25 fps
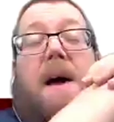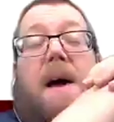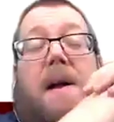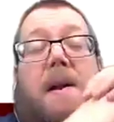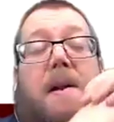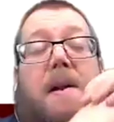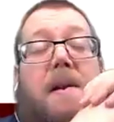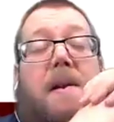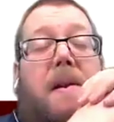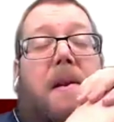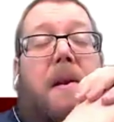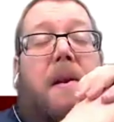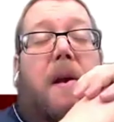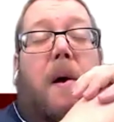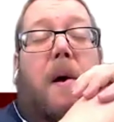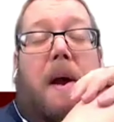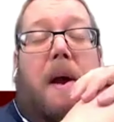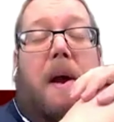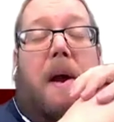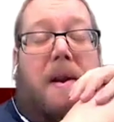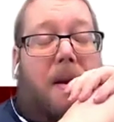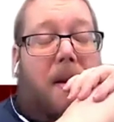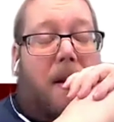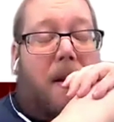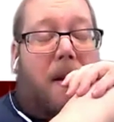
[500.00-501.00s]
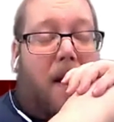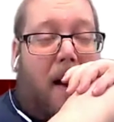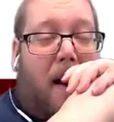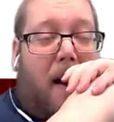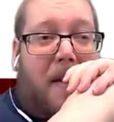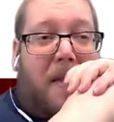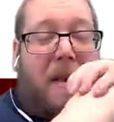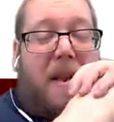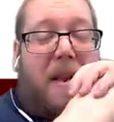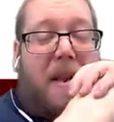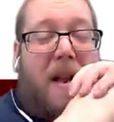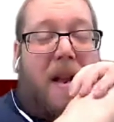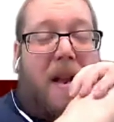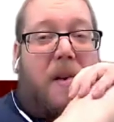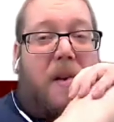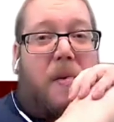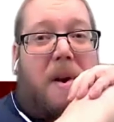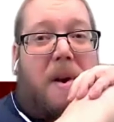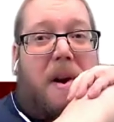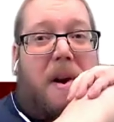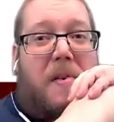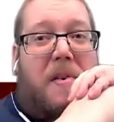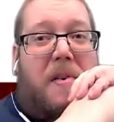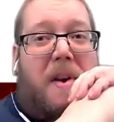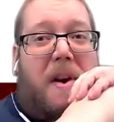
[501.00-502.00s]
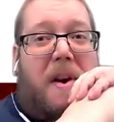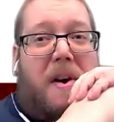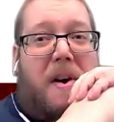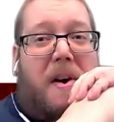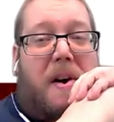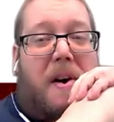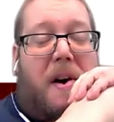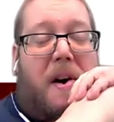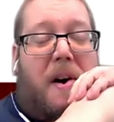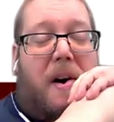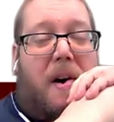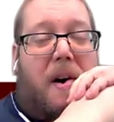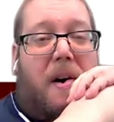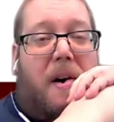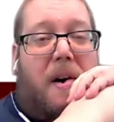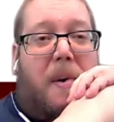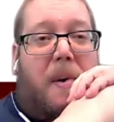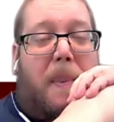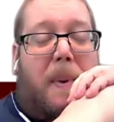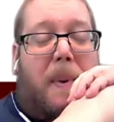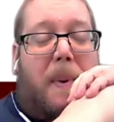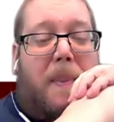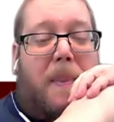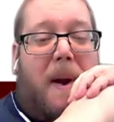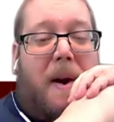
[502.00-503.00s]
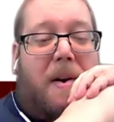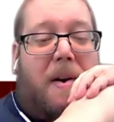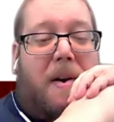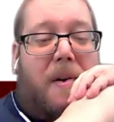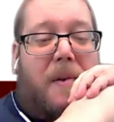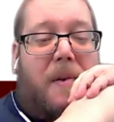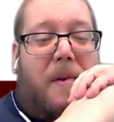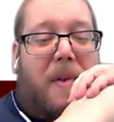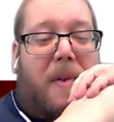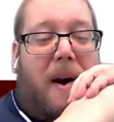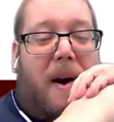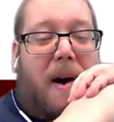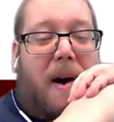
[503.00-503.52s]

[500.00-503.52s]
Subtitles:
no, I think that's really interesting, your perspective there.